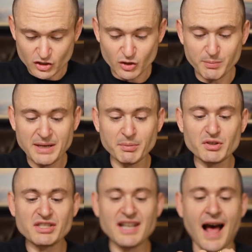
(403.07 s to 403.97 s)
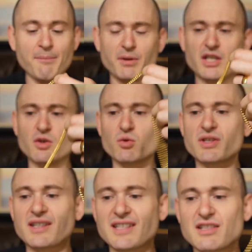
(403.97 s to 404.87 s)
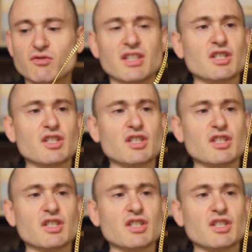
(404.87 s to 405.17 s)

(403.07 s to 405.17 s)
Should people stop using these